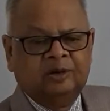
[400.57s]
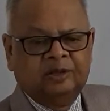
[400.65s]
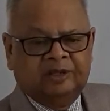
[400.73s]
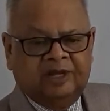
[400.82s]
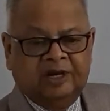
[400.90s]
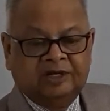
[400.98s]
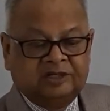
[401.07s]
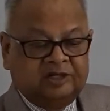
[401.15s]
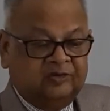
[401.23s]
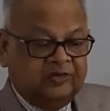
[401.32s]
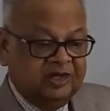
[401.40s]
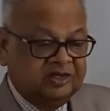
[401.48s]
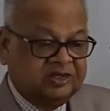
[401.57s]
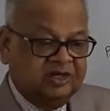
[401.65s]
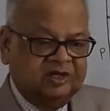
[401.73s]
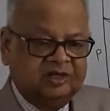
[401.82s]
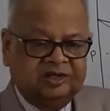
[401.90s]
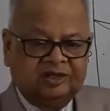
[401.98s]
There is difference
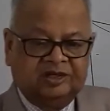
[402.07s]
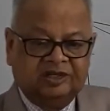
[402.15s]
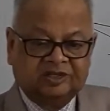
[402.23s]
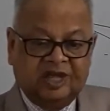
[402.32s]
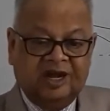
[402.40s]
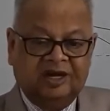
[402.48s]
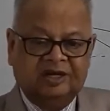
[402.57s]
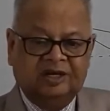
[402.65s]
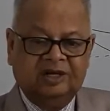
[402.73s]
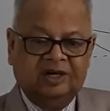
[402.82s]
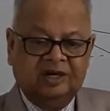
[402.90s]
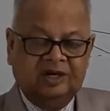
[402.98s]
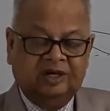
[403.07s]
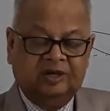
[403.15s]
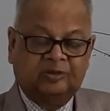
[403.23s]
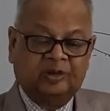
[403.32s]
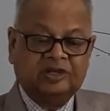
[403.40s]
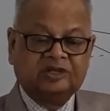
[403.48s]
in design,
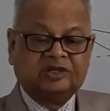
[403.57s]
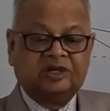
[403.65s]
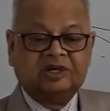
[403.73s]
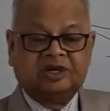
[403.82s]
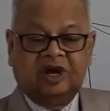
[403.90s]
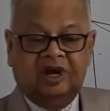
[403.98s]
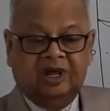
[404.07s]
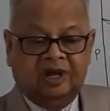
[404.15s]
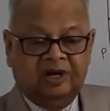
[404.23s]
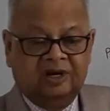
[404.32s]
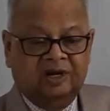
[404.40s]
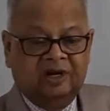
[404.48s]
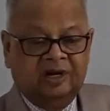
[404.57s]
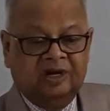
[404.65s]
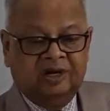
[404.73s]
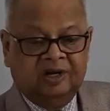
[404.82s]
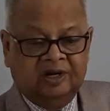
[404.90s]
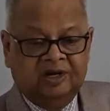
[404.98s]
difference in color,
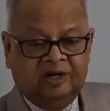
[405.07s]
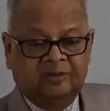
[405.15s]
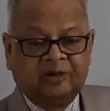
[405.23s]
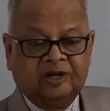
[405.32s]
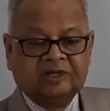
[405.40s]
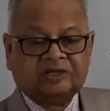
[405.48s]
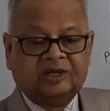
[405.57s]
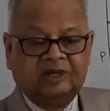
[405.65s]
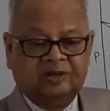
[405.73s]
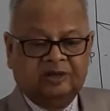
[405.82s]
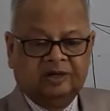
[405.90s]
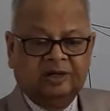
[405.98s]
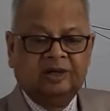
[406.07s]
difference in